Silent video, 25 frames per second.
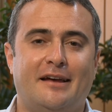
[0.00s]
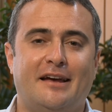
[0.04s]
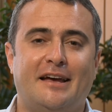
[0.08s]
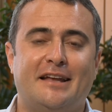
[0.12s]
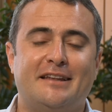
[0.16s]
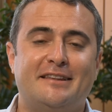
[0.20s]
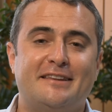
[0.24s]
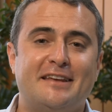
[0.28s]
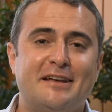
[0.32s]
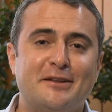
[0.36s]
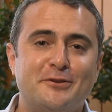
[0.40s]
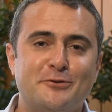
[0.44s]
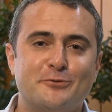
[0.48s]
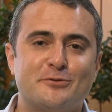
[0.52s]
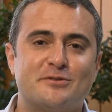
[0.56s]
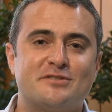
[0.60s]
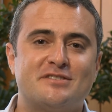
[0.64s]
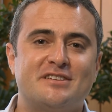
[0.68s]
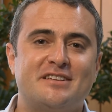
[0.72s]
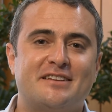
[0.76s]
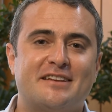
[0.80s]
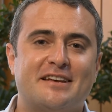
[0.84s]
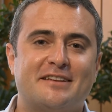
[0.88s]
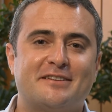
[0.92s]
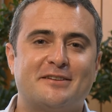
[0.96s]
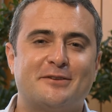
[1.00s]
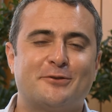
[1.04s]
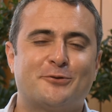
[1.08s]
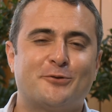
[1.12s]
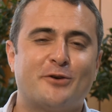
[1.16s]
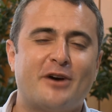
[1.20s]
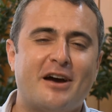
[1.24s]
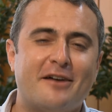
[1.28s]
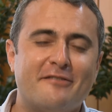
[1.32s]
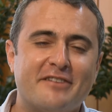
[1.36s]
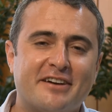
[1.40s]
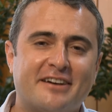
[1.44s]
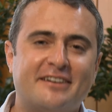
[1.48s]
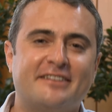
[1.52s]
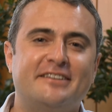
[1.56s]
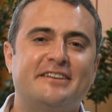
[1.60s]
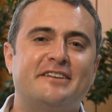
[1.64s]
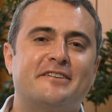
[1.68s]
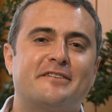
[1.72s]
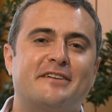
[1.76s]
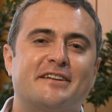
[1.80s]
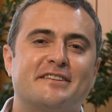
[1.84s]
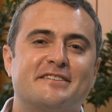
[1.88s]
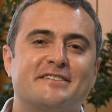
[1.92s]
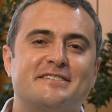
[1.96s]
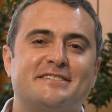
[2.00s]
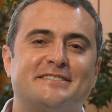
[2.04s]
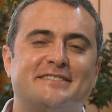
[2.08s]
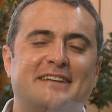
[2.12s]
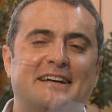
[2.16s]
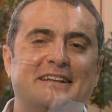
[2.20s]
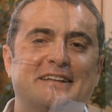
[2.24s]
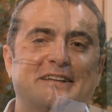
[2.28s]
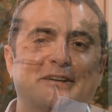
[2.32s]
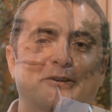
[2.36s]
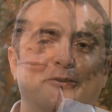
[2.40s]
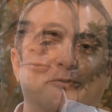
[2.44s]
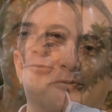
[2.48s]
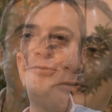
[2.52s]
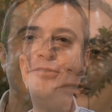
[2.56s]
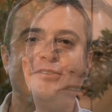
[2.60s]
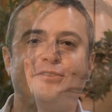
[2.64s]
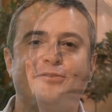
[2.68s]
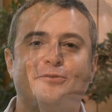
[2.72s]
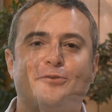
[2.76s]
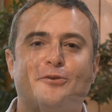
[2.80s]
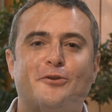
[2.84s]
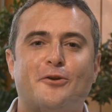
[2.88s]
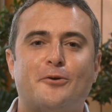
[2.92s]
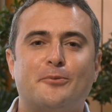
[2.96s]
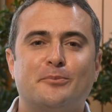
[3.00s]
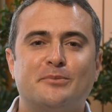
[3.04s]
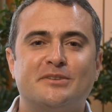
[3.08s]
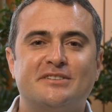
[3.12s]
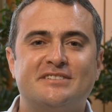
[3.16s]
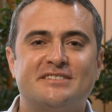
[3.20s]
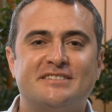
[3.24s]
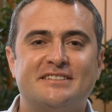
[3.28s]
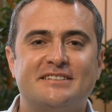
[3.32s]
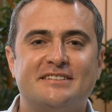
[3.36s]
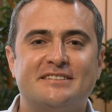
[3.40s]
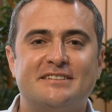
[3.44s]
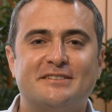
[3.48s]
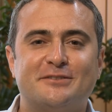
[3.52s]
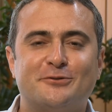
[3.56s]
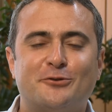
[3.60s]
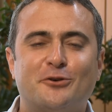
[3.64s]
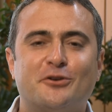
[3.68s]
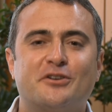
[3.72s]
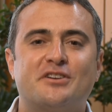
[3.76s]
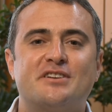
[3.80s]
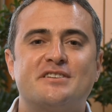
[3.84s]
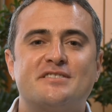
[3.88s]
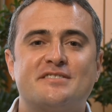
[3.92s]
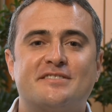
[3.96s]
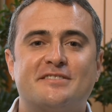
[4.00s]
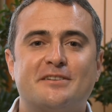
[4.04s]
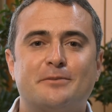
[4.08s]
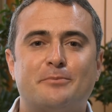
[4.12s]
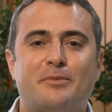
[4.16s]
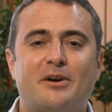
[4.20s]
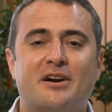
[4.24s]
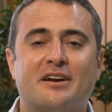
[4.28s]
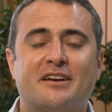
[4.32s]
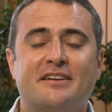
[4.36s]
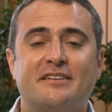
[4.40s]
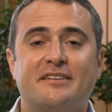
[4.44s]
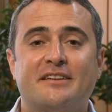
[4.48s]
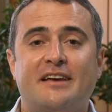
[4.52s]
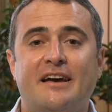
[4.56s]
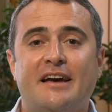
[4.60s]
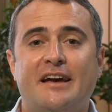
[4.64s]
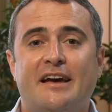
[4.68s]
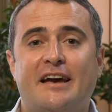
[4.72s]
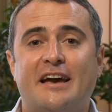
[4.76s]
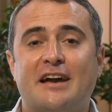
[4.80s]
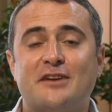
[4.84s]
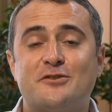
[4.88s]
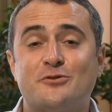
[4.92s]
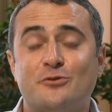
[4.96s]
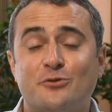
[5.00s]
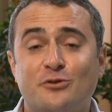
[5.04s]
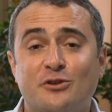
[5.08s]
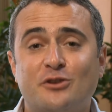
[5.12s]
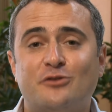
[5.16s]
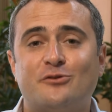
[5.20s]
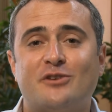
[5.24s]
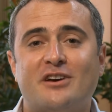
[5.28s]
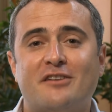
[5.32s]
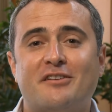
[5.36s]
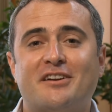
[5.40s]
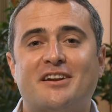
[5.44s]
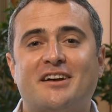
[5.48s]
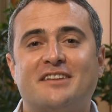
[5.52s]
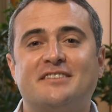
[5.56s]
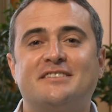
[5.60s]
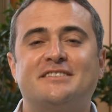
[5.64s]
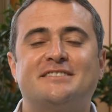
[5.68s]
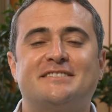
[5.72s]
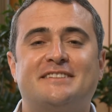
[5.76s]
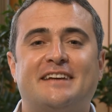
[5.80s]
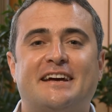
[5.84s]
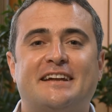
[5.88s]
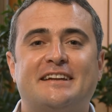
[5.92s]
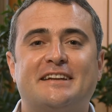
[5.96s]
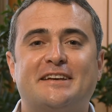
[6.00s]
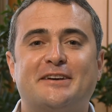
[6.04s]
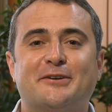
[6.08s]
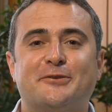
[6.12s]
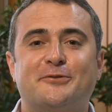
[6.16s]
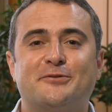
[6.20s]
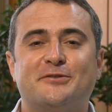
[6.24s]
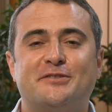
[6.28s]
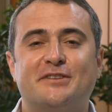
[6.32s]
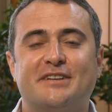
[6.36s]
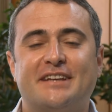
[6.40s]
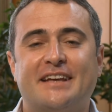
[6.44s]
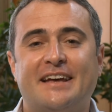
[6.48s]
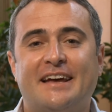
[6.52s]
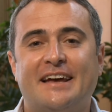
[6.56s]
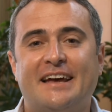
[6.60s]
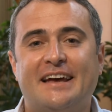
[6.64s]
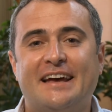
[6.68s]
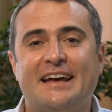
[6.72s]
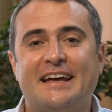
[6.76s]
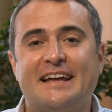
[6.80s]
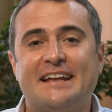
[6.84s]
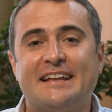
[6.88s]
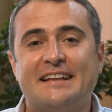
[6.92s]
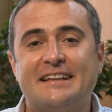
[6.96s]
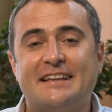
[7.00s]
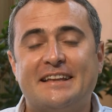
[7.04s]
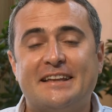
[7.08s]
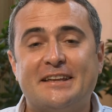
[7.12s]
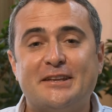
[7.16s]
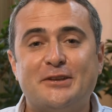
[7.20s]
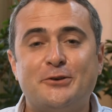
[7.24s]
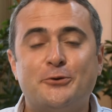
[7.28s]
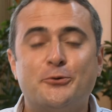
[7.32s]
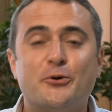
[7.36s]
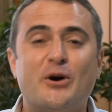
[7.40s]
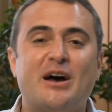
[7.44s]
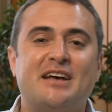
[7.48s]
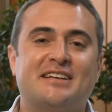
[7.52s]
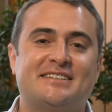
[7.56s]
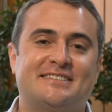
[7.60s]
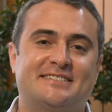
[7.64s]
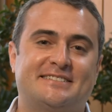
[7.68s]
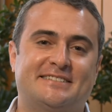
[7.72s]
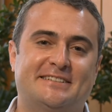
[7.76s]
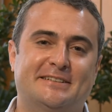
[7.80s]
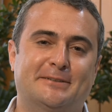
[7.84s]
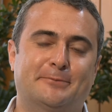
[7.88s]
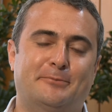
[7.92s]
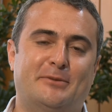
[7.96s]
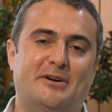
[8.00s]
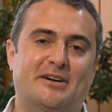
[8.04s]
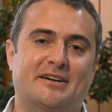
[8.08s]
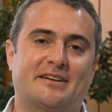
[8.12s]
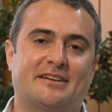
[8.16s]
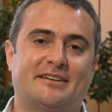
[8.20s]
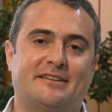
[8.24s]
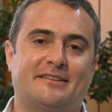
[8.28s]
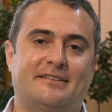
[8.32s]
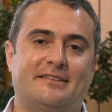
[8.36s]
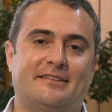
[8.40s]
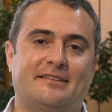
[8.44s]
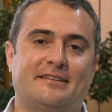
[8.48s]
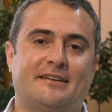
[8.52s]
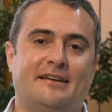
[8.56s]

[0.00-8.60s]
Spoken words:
And then you see that to have a clear understanding of the developments in the Turkish steel market, actually you need to have an understanding of the US steel market.